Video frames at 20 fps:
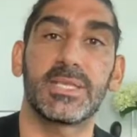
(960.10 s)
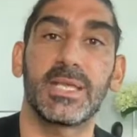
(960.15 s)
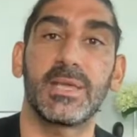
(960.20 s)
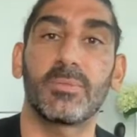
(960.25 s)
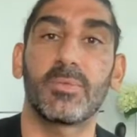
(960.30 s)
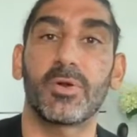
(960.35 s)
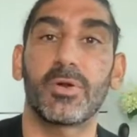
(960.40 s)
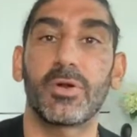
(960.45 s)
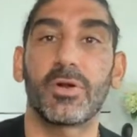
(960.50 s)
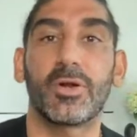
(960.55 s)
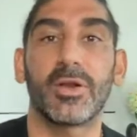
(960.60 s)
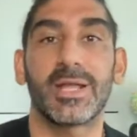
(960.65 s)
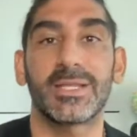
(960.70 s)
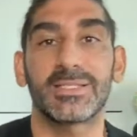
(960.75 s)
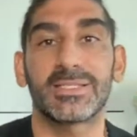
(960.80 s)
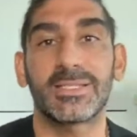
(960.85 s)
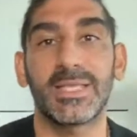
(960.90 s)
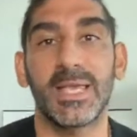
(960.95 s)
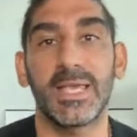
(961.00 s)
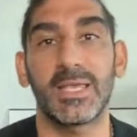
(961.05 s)
him or her
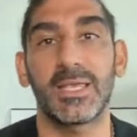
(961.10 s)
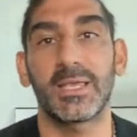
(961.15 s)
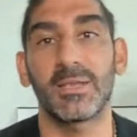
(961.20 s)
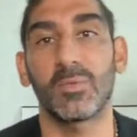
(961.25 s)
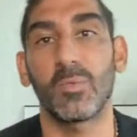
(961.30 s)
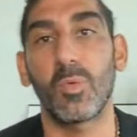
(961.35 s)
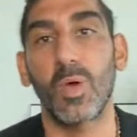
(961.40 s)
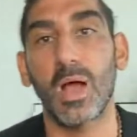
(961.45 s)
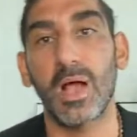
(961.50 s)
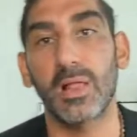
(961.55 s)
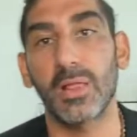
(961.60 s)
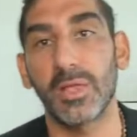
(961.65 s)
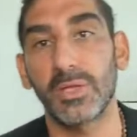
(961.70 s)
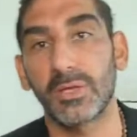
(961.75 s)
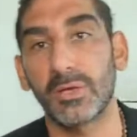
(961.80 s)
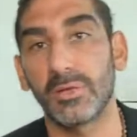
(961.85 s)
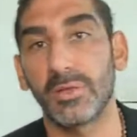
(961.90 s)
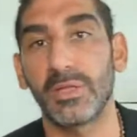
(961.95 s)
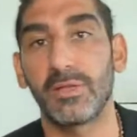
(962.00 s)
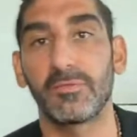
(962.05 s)
has taken while
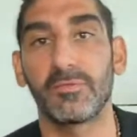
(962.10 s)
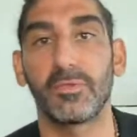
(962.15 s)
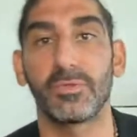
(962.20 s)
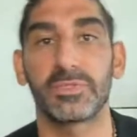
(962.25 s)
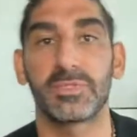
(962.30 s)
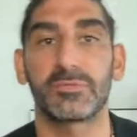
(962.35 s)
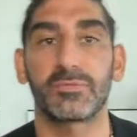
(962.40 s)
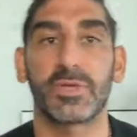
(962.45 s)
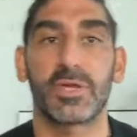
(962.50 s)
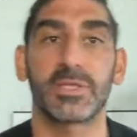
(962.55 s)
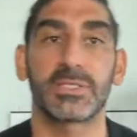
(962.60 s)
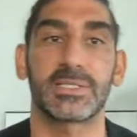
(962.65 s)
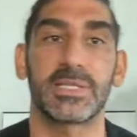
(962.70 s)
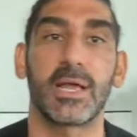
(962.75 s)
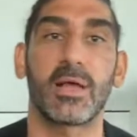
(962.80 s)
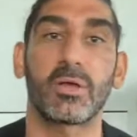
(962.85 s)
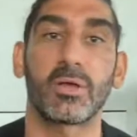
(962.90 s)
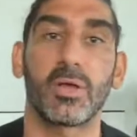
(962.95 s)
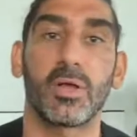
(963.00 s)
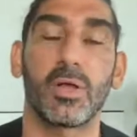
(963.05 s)
under the influence of drugs and
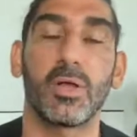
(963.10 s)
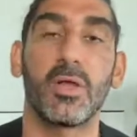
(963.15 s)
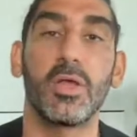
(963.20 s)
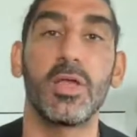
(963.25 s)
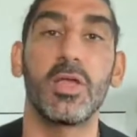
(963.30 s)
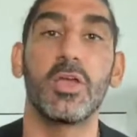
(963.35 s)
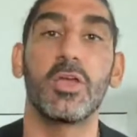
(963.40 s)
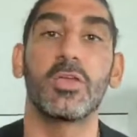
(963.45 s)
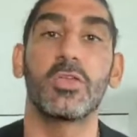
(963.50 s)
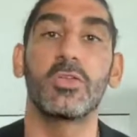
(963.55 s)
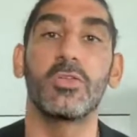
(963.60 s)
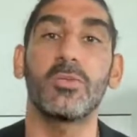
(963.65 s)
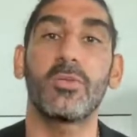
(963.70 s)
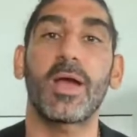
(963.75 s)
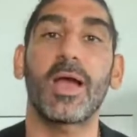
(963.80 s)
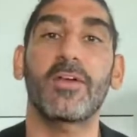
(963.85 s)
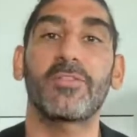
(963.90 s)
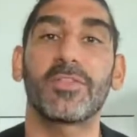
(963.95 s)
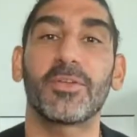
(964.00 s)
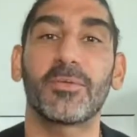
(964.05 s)
alcohol. You
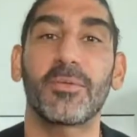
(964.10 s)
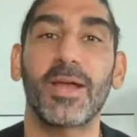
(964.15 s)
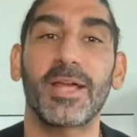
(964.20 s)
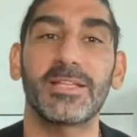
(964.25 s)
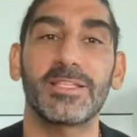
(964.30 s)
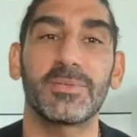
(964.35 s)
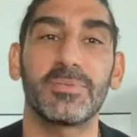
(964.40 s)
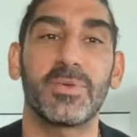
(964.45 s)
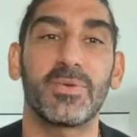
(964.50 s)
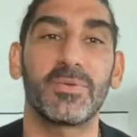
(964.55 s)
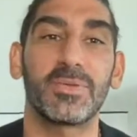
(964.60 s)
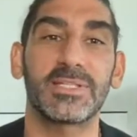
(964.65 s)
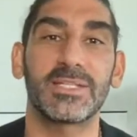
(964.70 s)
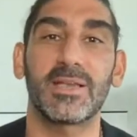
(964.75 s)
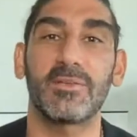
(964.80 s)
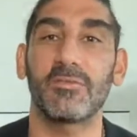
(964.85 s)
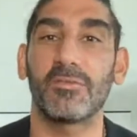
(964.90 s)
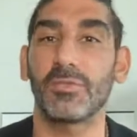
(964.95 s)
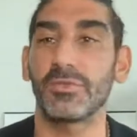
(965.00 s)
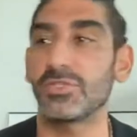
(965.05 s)
have the right to be
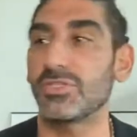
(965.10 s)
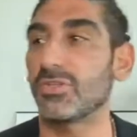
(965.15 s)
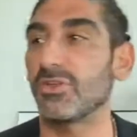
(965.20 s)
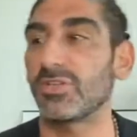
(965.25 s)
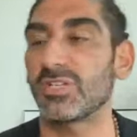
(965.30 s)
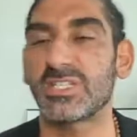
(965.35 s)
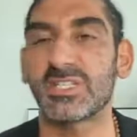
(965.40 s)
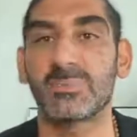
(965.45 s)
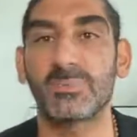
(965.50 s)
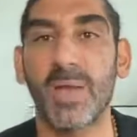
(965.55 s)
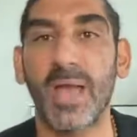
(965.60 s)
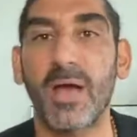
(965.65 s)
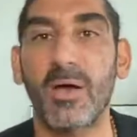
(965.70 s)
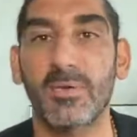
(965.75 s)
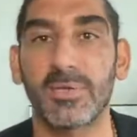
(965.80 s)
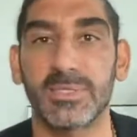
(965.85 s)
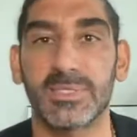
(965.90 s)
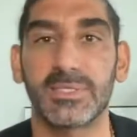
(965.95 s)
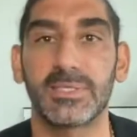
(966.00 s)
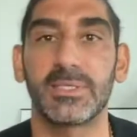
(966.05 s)
resentful to your
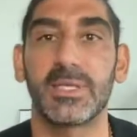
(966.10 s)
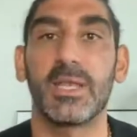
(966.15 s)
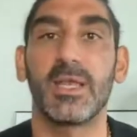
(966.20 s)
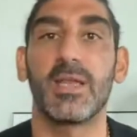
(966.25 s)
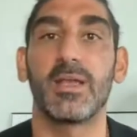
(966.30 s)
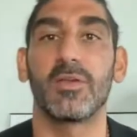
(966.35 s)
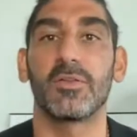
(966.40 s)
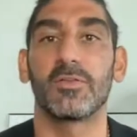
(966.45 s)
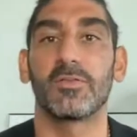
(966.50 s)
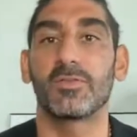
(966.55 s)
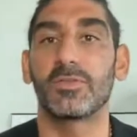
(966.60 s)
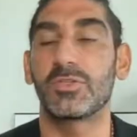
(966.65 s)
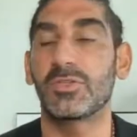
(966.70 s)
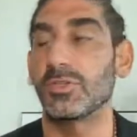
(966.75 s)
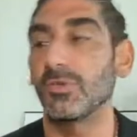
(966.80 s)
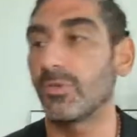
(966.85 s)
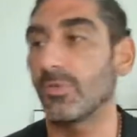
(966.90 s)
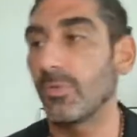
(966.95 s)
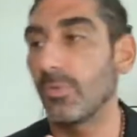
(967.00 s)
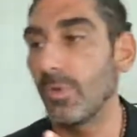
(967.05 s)
spouse,
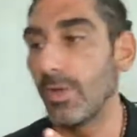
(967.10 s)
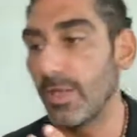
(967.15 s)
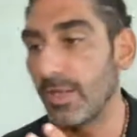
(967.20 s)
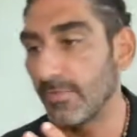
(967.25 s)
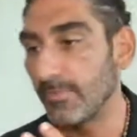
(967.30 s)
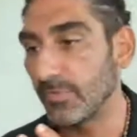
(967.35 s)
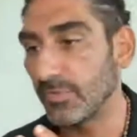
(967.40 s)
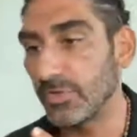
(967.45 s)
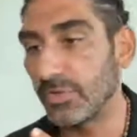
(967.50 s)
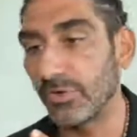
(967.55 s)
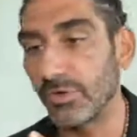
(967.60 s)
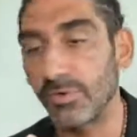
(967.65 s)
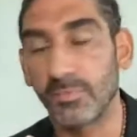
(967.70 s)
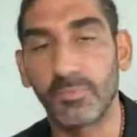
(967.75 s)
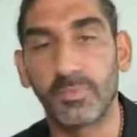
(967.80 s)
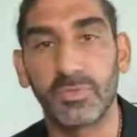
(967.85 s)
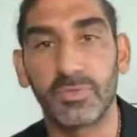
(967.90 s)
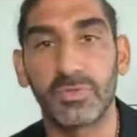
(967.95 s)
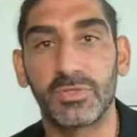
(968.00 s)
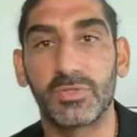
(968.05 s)
to
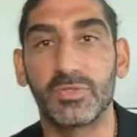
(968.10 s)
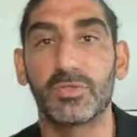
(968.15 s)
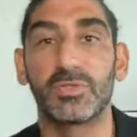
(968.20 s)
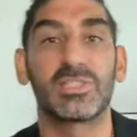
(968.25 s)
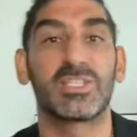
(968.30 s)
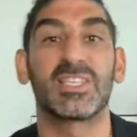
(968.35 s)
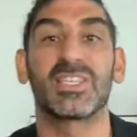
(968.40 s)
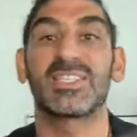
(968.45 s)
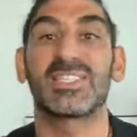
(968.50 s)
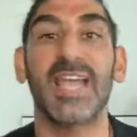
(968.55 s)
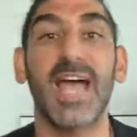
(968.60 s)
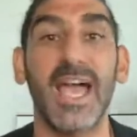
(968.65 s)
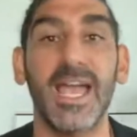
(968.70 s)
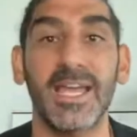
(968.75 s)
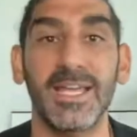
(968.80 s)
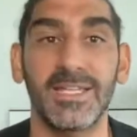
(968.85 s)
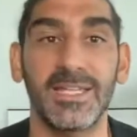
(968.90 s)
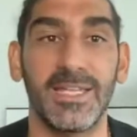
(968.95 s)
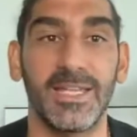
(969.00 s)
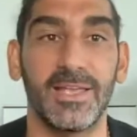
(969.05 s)

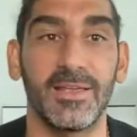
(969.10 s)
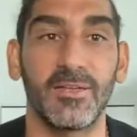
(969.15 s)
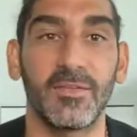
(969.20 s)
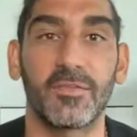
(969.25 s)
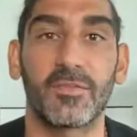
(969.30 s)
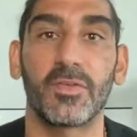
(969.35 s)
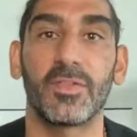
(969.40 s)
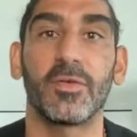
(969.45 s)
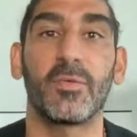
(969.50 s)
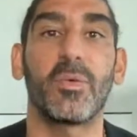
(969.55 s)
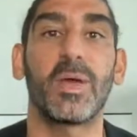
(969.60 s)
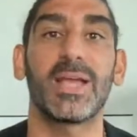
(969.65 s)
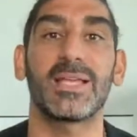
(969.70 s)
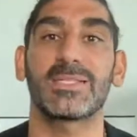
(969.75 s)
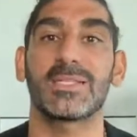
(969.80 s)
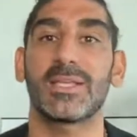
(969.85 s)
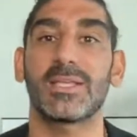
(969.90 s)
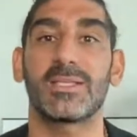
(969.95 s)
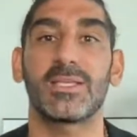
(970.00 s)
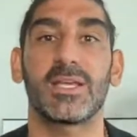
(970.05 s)
society for the
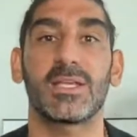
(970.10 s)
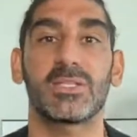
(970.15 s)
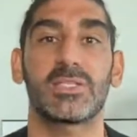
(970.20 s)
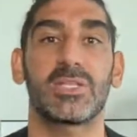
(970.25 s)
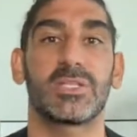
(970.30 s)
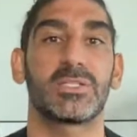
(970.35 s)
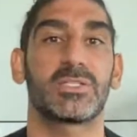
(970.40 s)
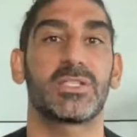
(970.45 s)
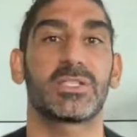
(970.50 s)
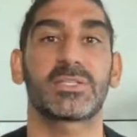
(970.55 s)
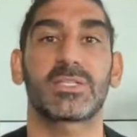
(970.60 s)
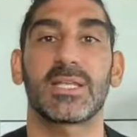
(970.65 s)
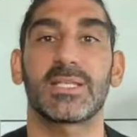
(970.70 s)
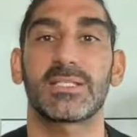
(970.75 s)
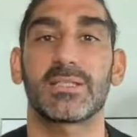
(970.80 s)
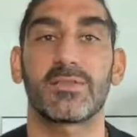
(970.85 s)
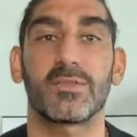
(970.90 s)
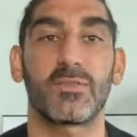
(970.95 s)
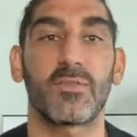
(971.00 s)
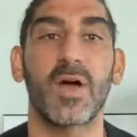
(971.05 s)
ways that addiction just
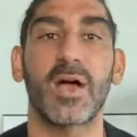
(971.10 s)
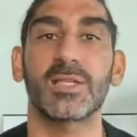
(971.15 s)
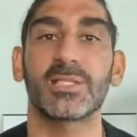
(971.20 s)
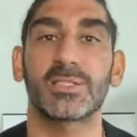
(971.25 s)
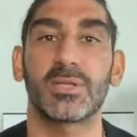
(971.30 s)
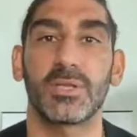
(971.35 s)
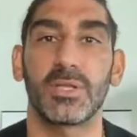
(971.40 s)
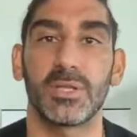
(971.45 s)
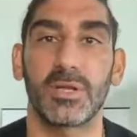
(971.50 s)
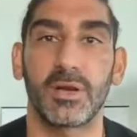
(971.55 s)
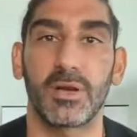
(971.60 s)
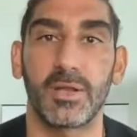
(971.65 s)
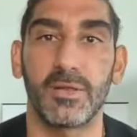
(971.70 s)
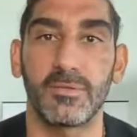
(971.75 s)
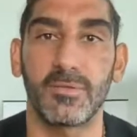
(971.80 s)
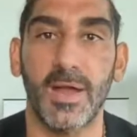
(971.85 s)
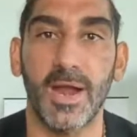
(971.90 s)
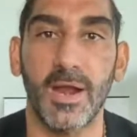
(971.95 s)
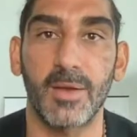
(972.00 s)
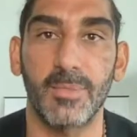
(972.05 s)
gets fostered in our
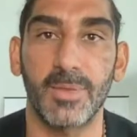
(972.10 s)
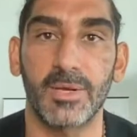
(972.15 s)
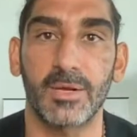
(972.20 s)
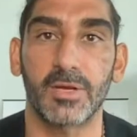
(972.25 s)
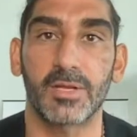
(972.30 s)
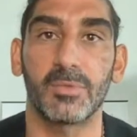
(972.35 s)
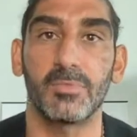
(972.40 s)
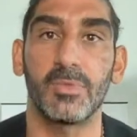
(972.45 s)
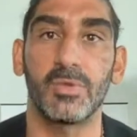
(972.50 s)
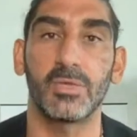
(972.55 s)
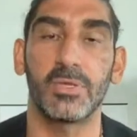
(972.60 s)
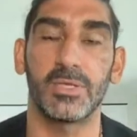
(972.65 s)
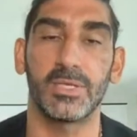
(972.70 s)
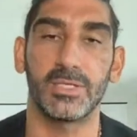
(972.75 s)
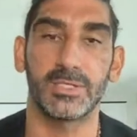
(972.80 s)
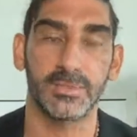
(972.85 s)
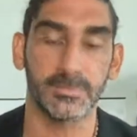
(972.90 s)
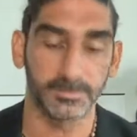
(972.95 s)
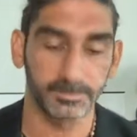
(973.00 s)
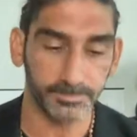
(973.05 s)
environment, our
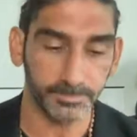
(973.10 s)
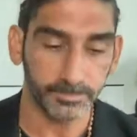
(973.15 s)
communities.